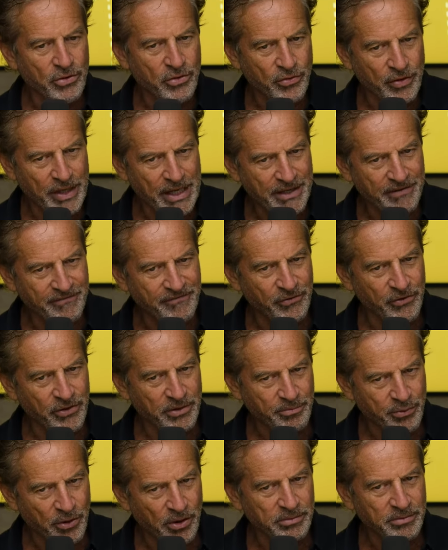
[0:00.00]
create a
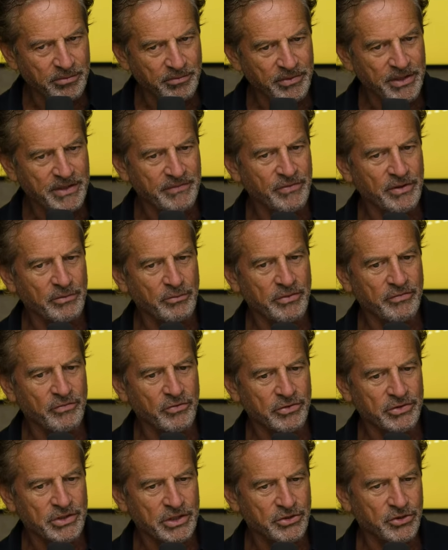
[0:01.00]
further problem, given that we've
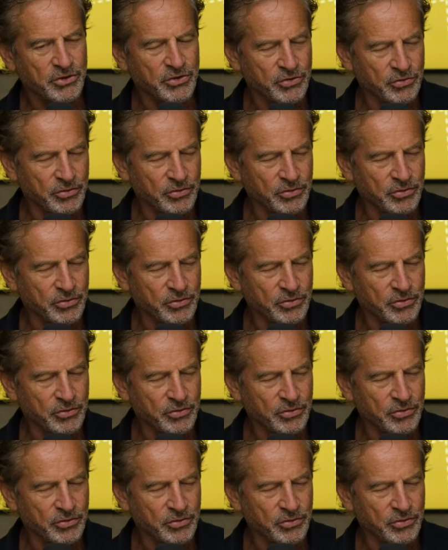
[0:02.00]
got such a